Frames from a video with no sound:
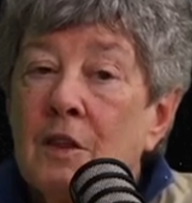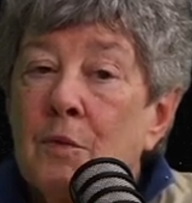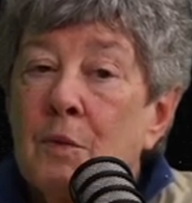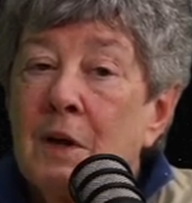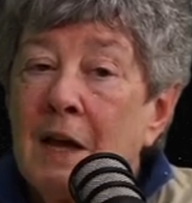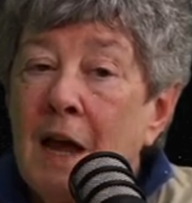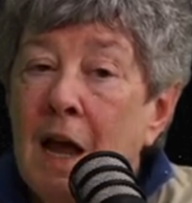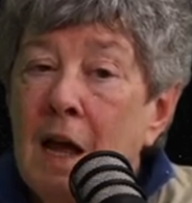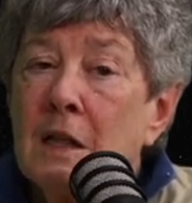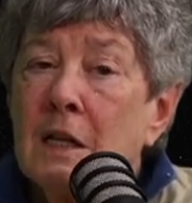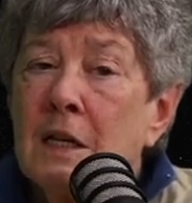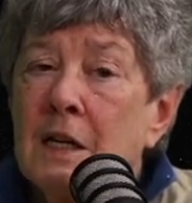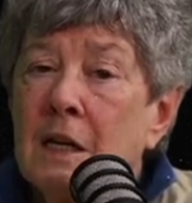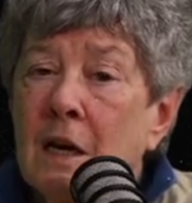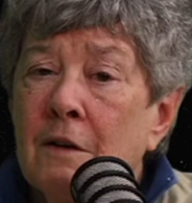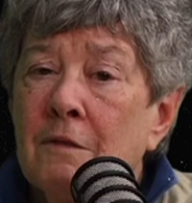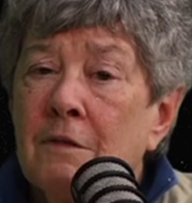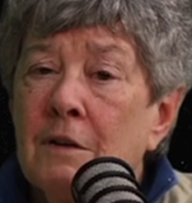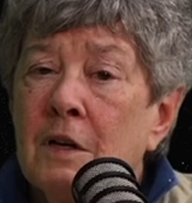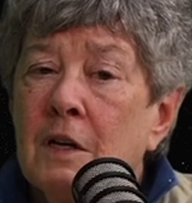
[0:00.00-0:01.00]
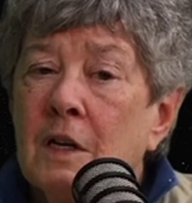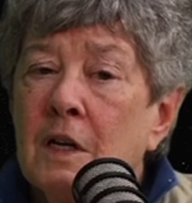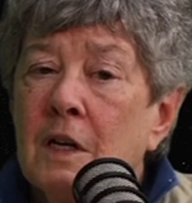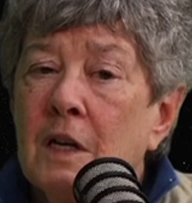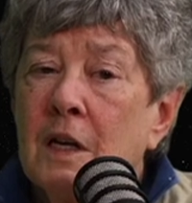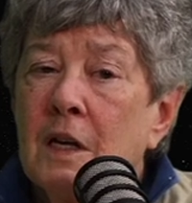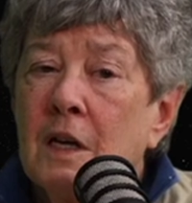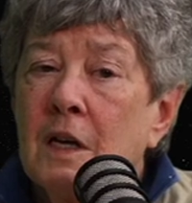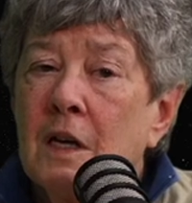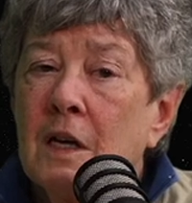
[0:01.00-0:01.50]
the reality of it,
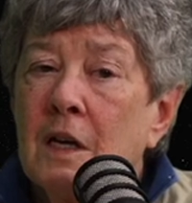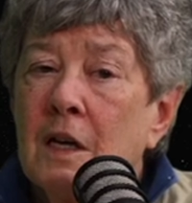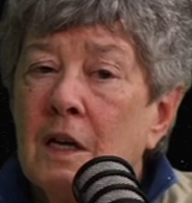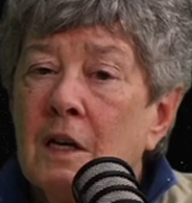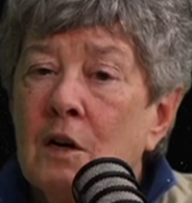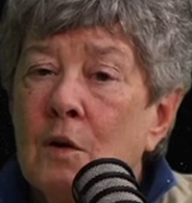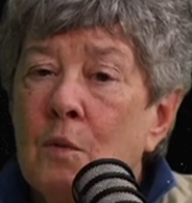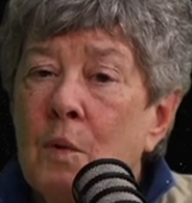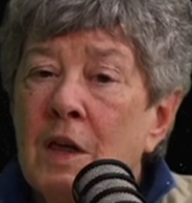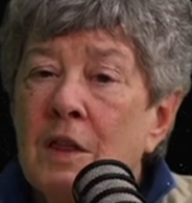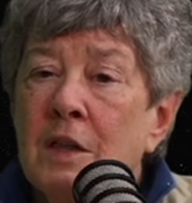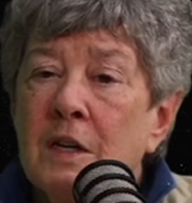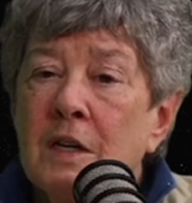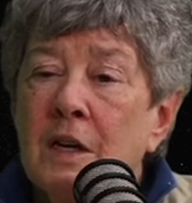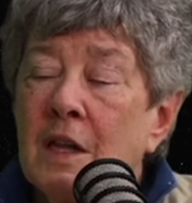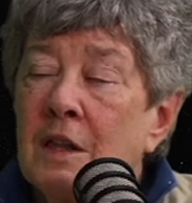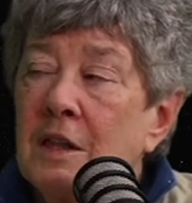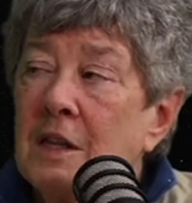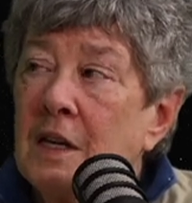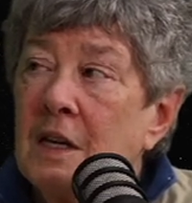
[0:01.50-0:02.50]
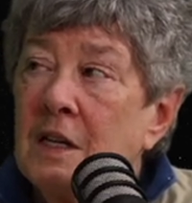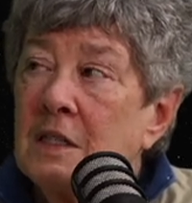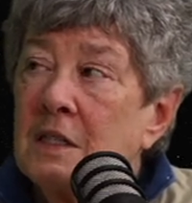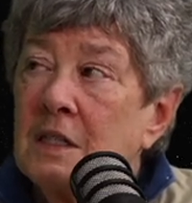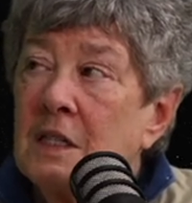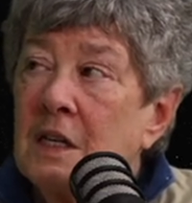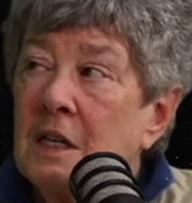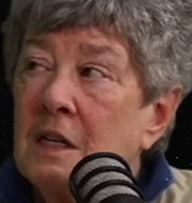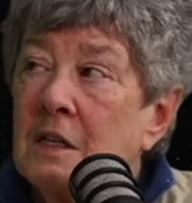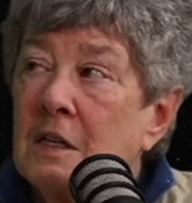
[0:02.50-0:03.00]
in a way that nothing
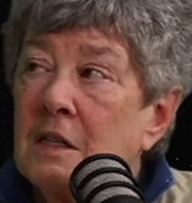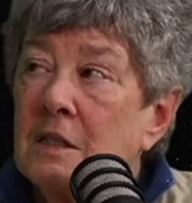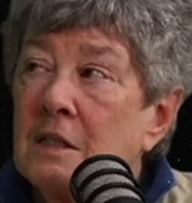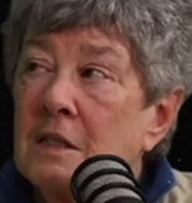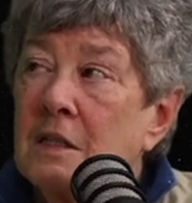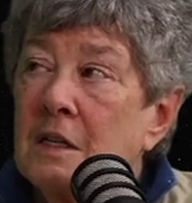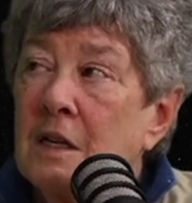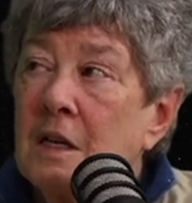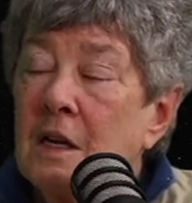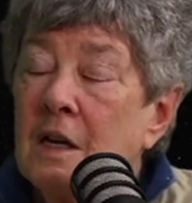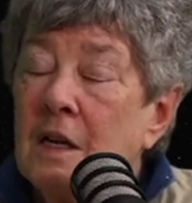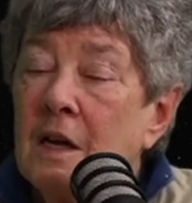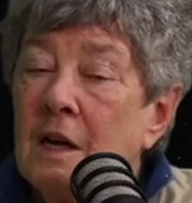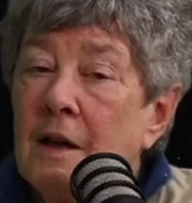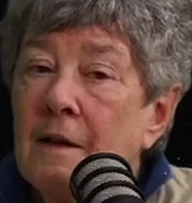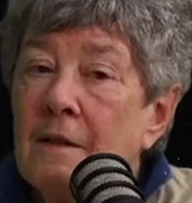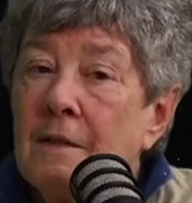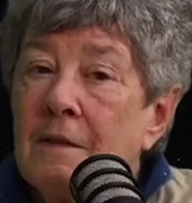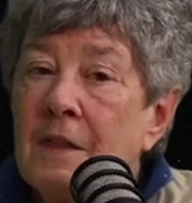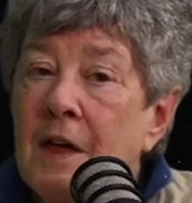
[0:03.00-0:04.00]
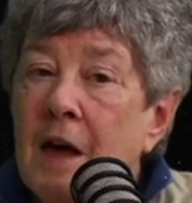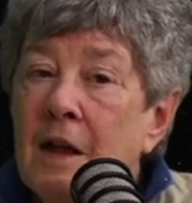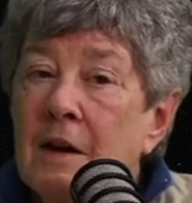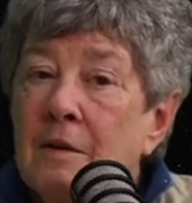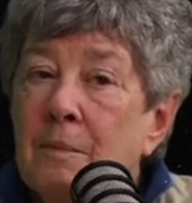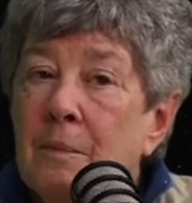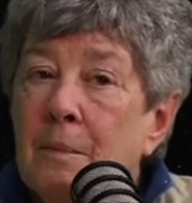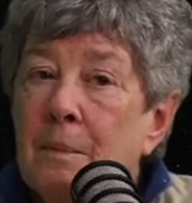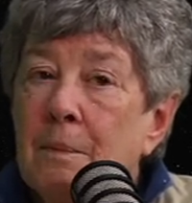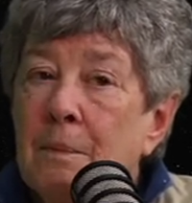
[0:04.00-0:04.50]
else does.
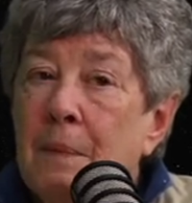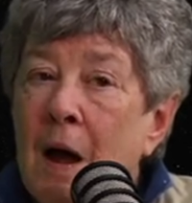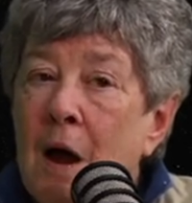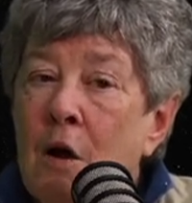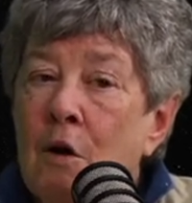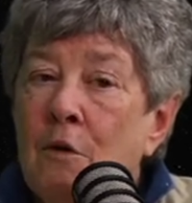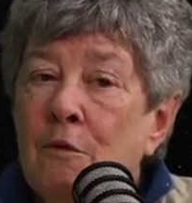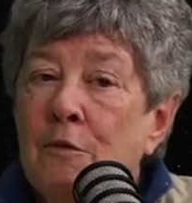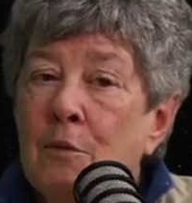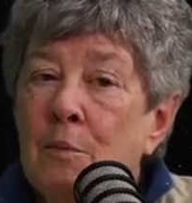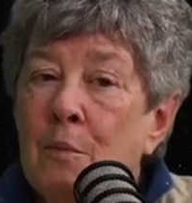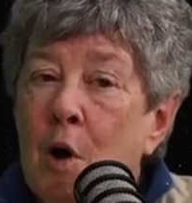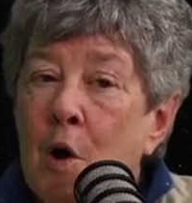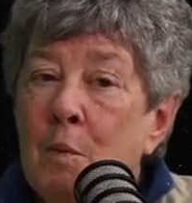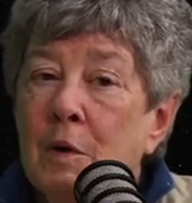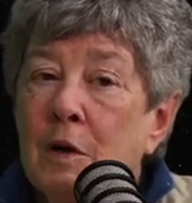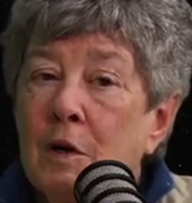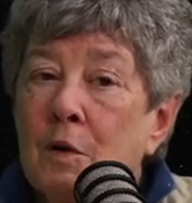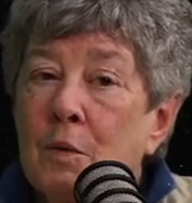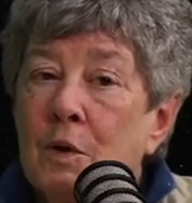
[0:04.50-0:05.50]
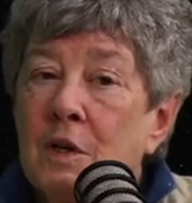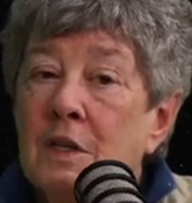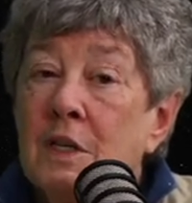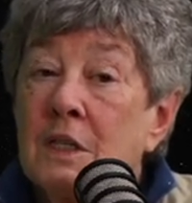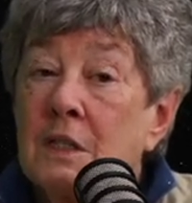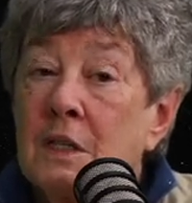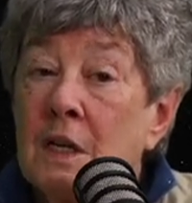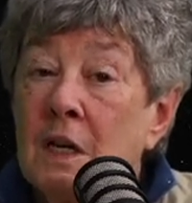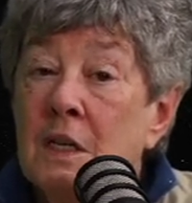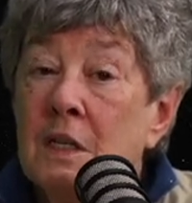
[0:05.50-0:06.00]
That powerful moment when
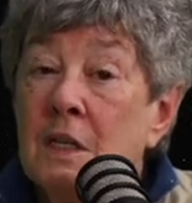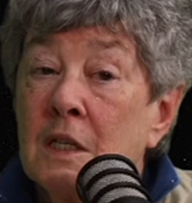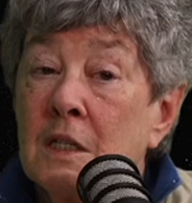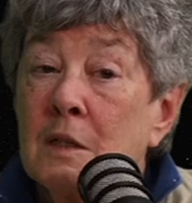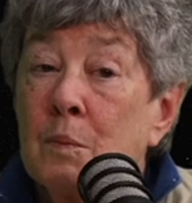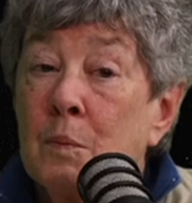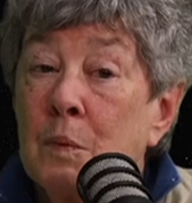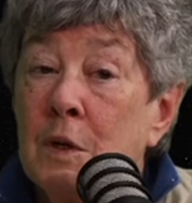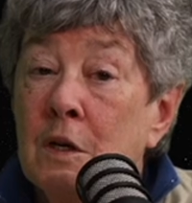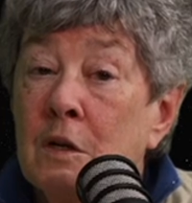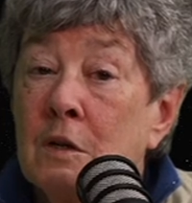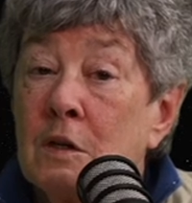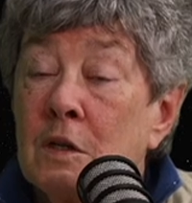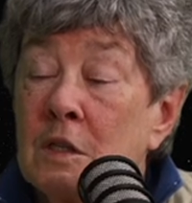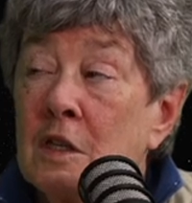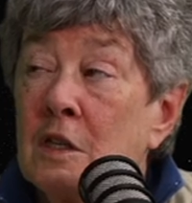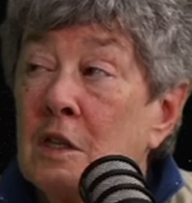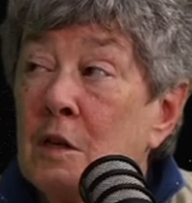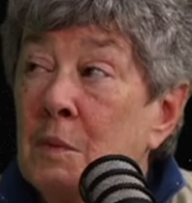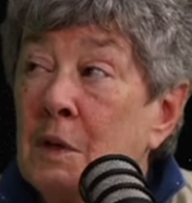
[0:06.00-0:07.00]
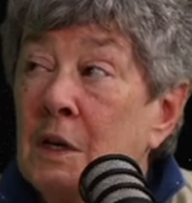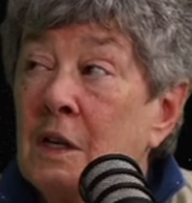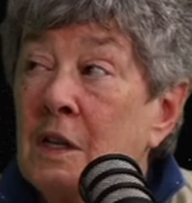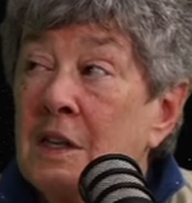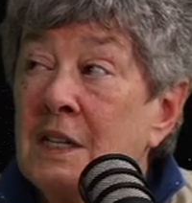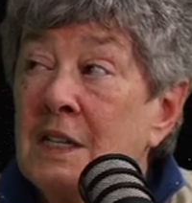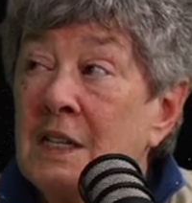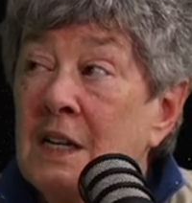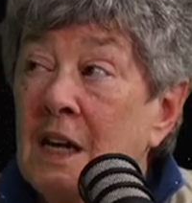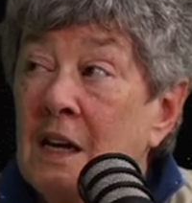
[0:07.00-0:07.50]
the sun disappears in the
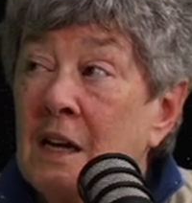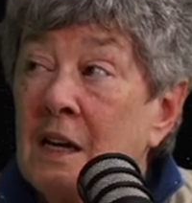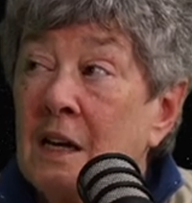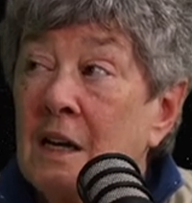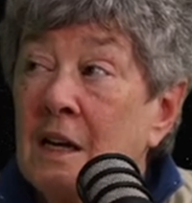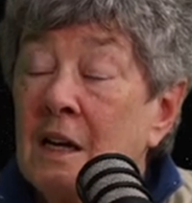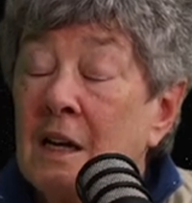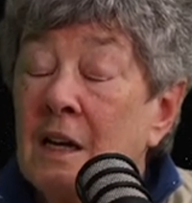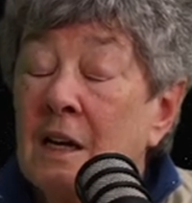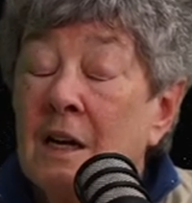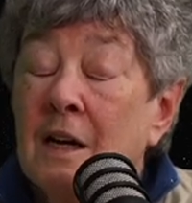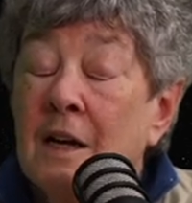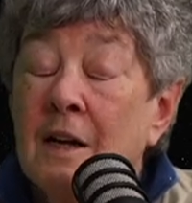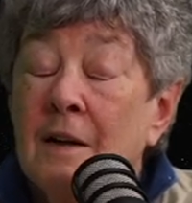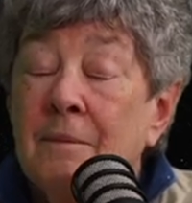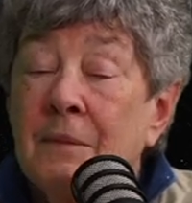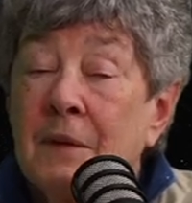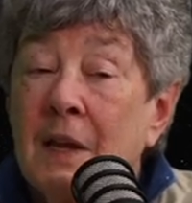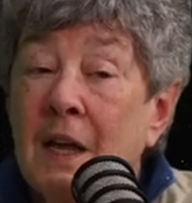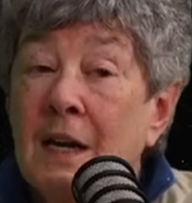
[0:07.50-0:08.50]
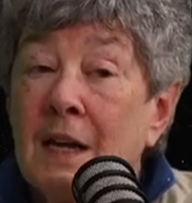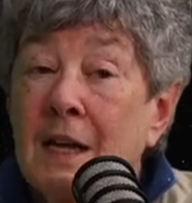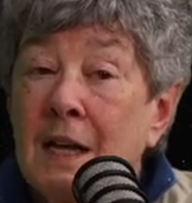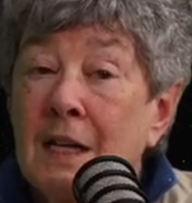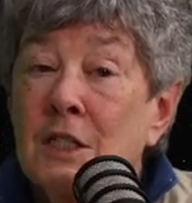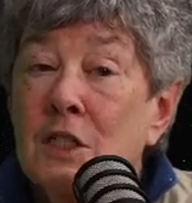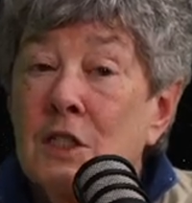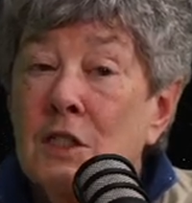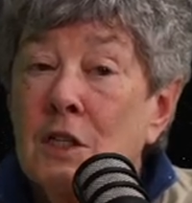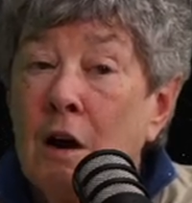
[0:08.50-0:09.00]
middle of the day and it
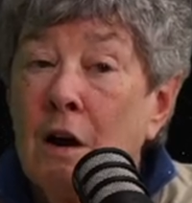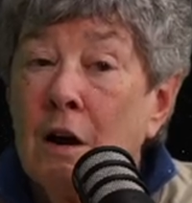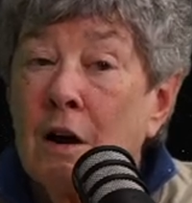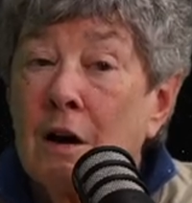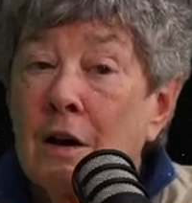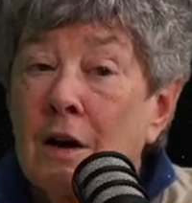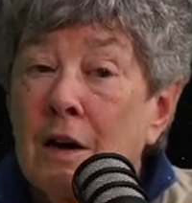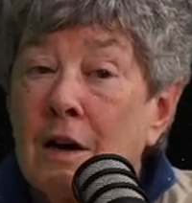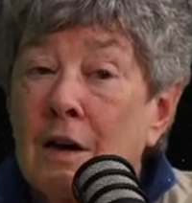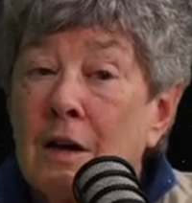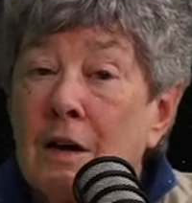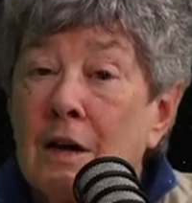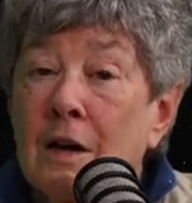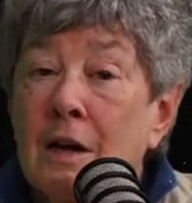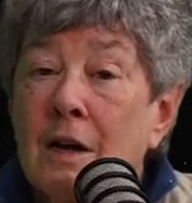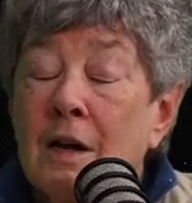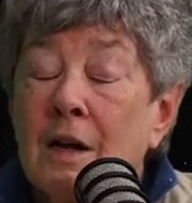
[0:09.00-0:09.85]
gets dark.